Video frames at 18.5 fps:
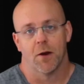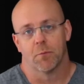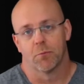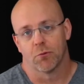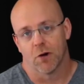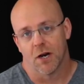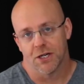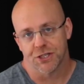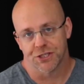
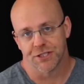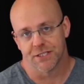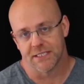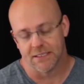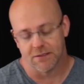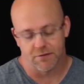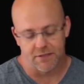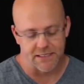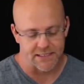brush
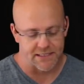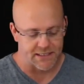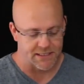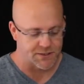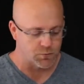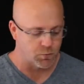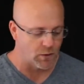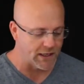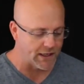series
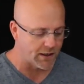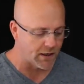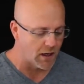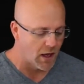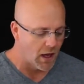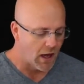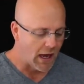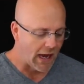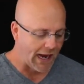this week,
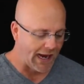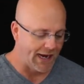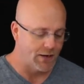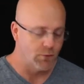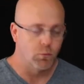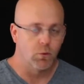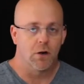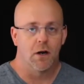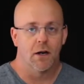
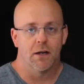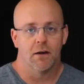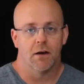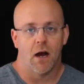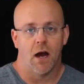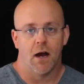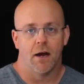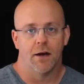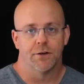and we're going
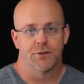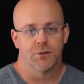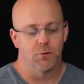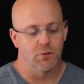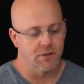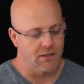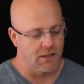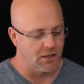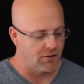to
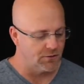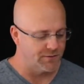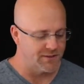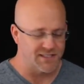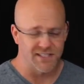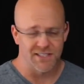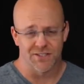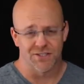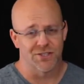do a little,
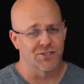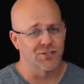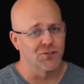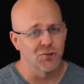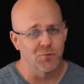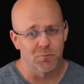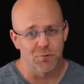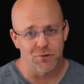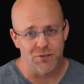this is
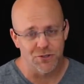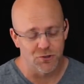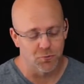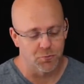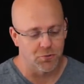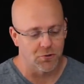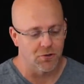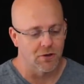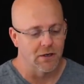super
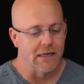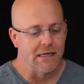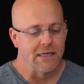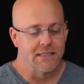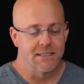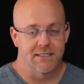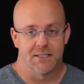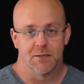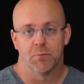
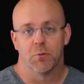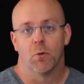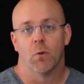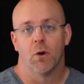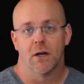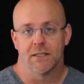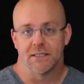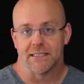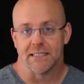simple
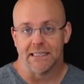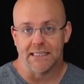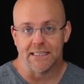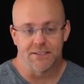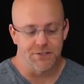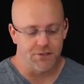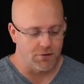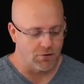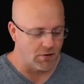one to
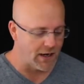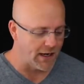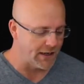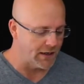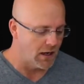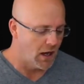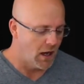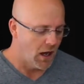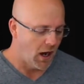
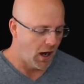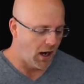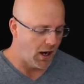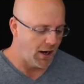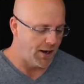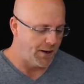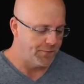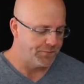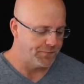integrate.
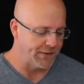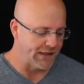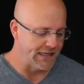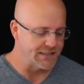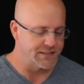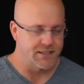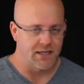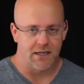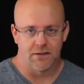
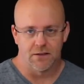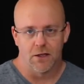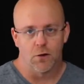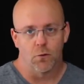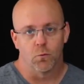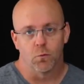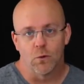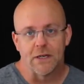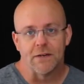It's like a
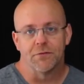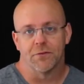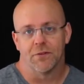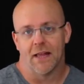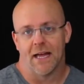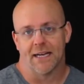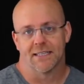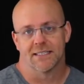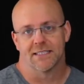little
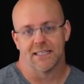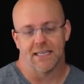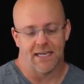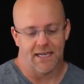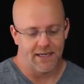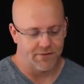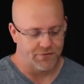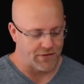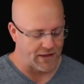reflex
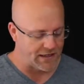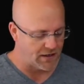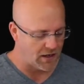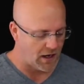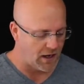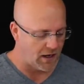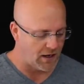thing that